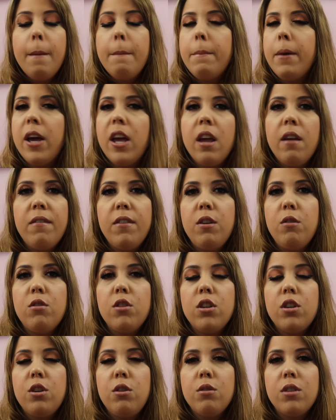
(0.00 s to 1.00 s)
but if you
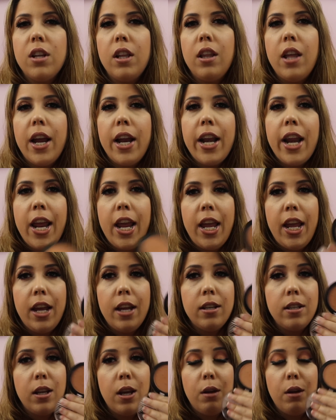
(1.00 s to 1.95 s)
just use a light hand,